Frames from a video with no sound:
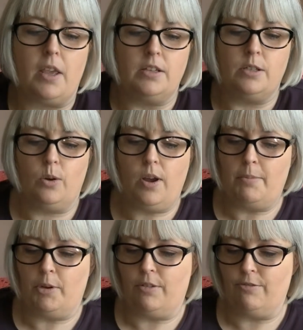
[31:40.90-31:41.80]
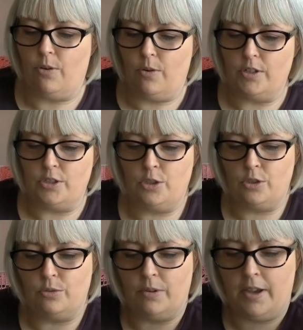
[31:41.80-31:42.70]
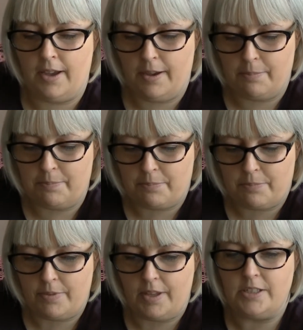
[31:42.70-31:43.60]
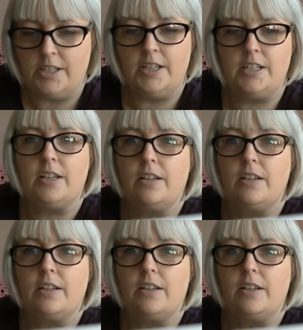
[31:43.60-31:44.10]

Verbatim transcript: So I'm looking forward to um, to knitting